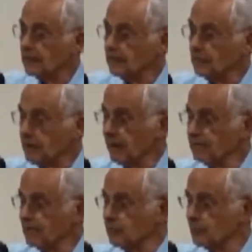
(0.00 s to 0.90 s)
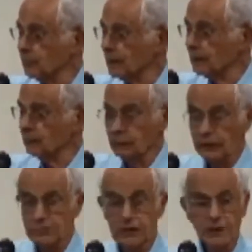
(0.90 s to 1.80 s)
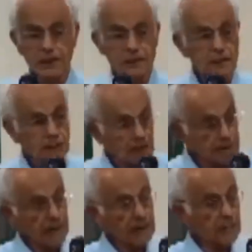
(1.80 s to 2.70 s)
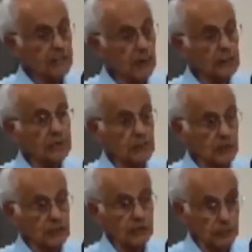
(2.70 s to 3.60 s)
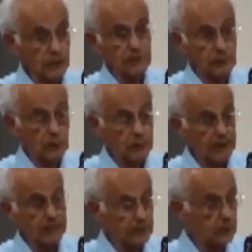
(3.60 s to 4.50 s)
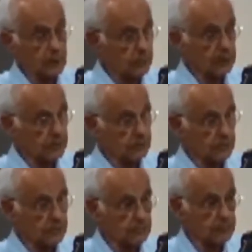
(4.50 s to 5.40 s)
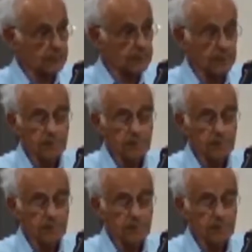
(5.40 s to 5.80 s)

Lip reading: he is blessed with many children, and the end of our story is also blessed with many children.